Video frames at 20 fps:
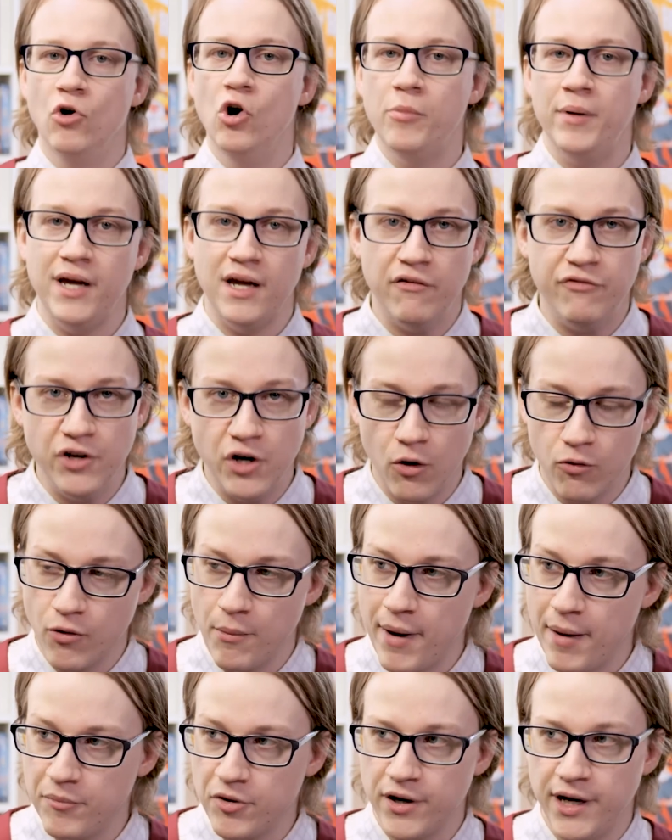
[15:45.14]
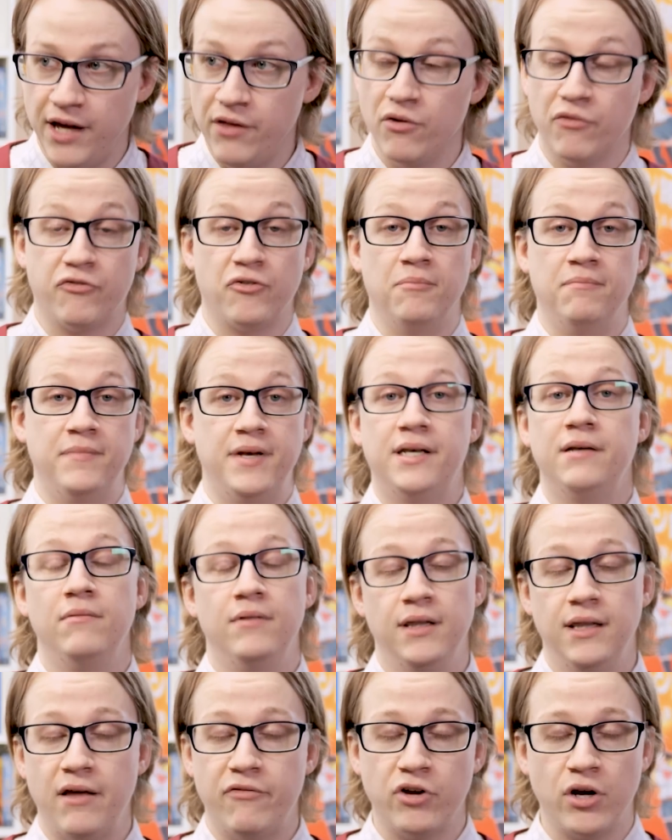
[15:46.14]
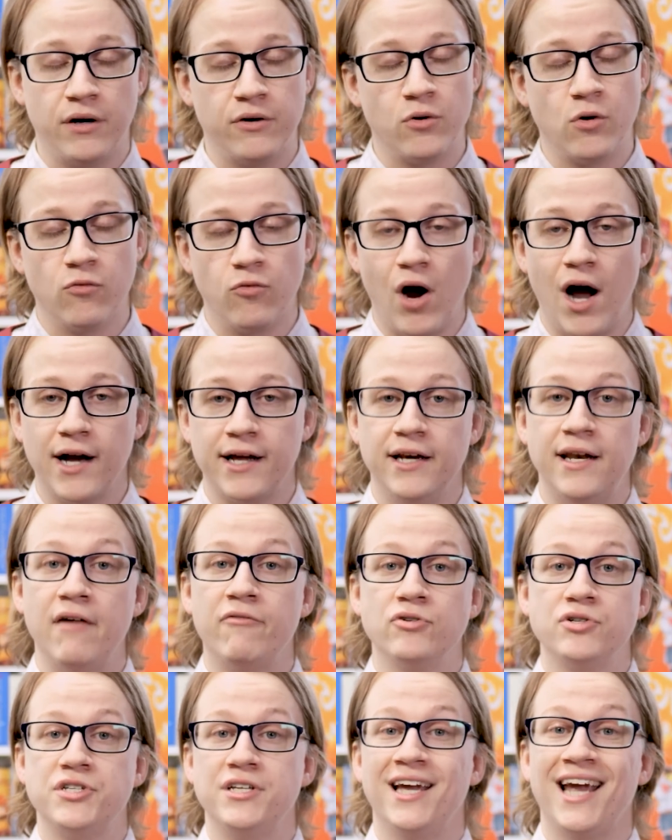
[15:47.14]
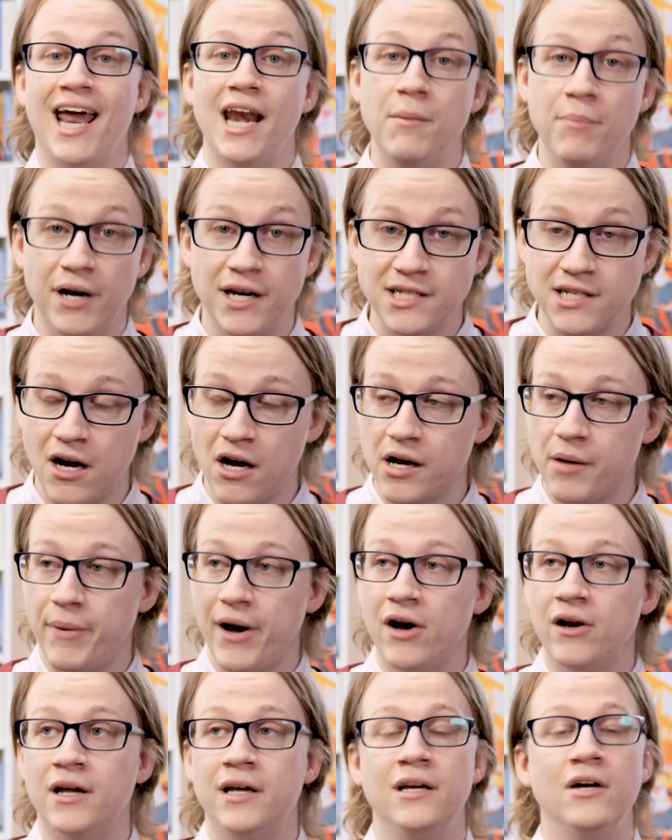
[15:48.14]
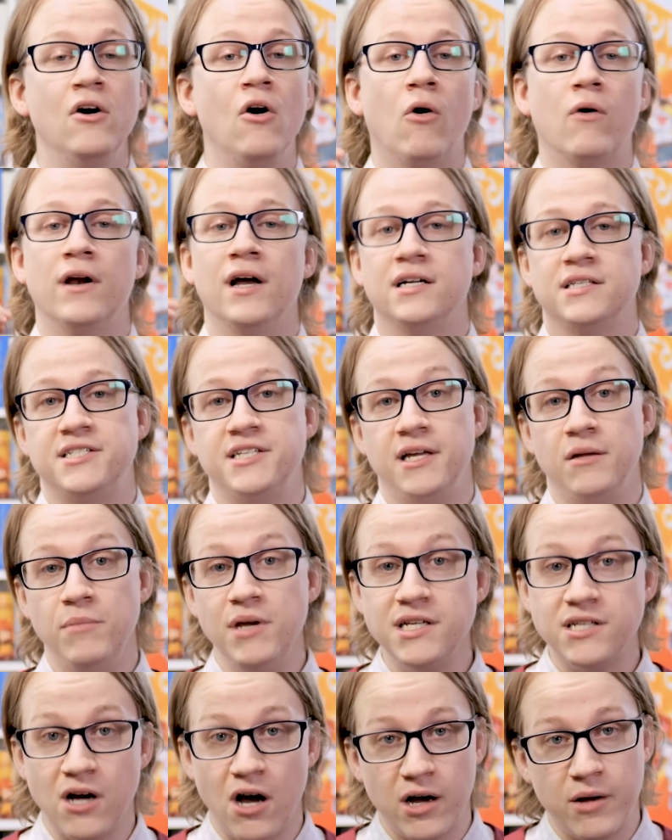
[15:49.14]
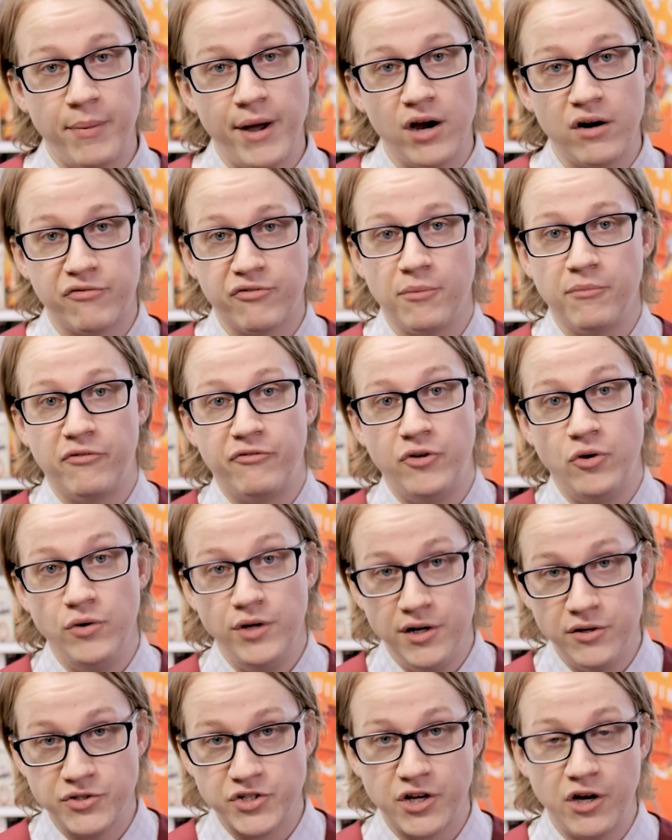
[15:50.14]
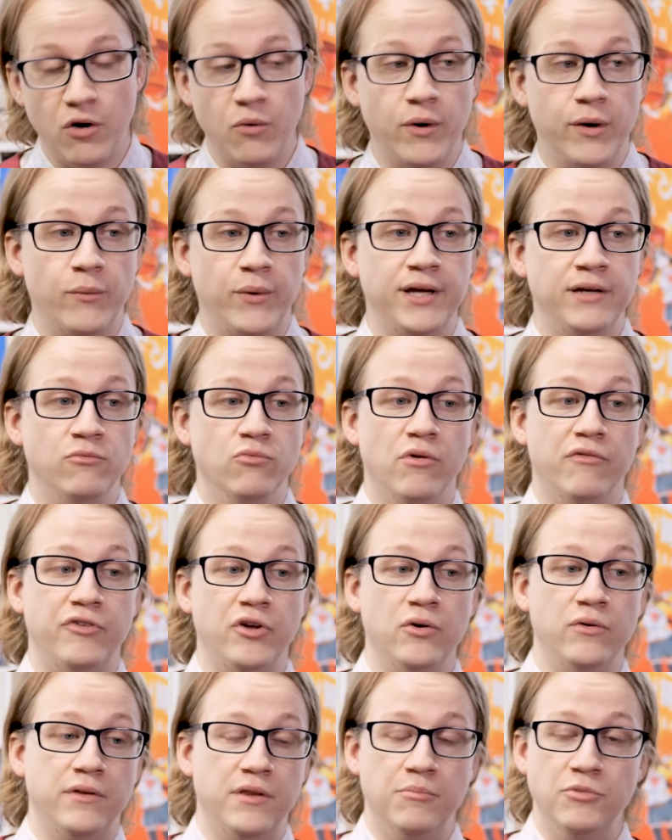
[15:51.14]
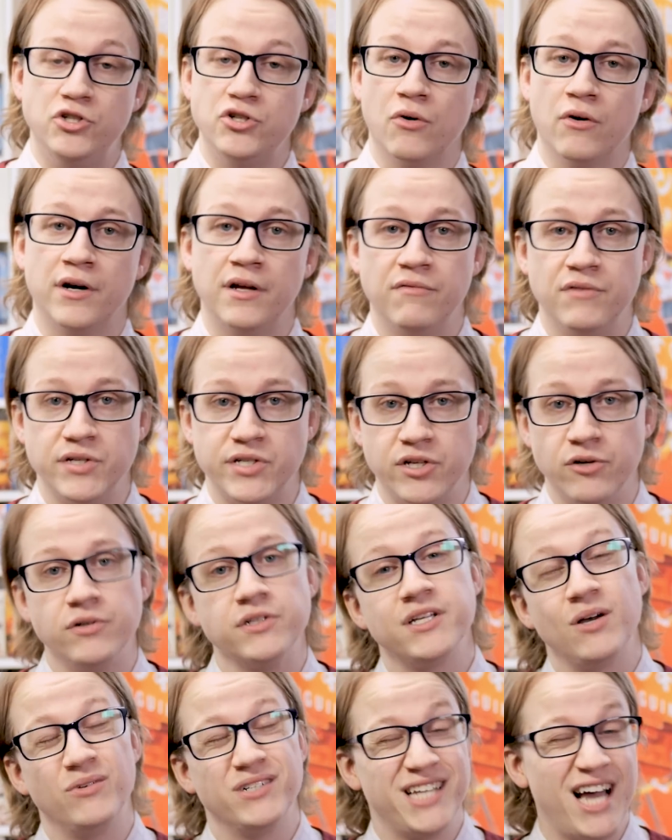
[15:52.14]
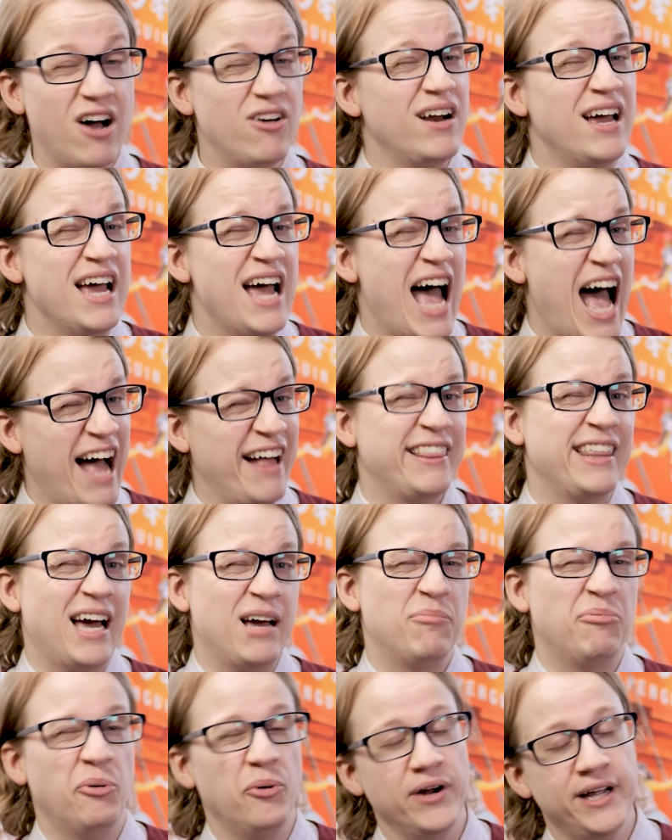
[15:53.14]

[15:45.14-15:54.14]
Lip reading: Ruby, if you don't remember, either from living under a rock and never seeing anybody talk about it, or not seeing me talk about it from a few years ago when we reviewed the majority of the series that was out at that